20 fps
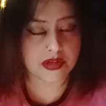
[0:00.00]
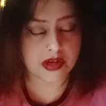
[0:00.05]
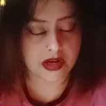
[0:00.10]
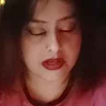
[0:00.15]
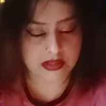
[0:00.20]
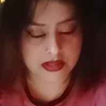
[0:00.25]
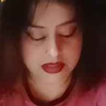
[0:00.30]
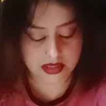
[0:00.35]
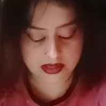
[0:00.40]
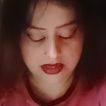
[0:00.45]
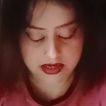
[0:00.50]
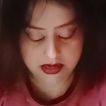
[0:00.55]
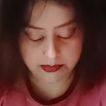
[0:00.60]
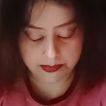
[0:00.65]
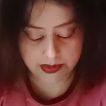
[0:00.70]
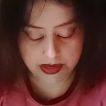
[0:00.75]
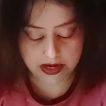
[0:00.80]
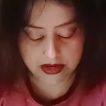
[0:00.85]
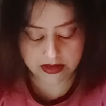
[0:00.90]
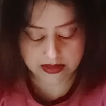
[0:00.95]
A sudden
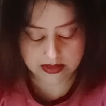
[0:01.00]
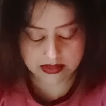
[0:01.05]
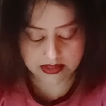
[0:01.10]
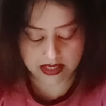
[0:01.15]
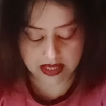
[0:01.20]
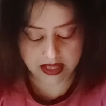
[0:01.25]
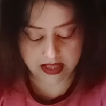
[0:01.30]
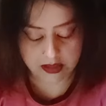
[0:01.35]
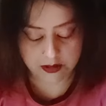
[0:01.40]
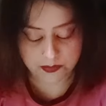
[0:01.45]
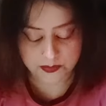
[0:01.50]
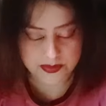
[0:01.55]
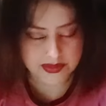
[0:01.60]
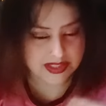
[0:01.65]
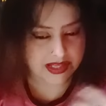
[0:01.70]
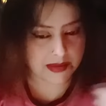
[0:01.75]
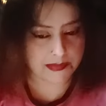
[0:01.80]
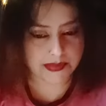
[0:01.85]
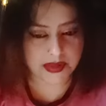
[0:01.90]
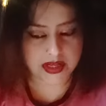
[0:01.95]
appearance, help.
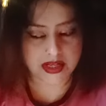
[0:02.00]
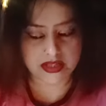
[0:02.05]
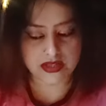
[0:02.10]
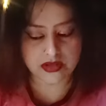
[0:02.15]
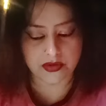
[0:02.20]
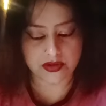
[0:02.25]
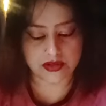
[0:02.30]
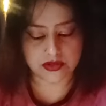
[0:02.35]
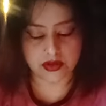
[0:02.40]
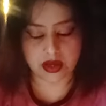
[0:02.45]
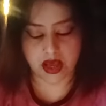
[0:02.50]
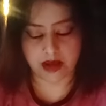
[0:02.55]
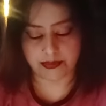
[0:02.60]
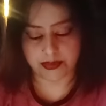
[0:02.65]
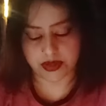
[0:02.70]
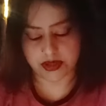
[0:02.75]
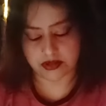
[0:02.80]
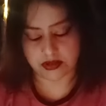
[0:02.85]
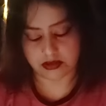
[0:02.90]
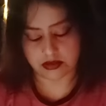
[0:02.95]
Something is going to happen.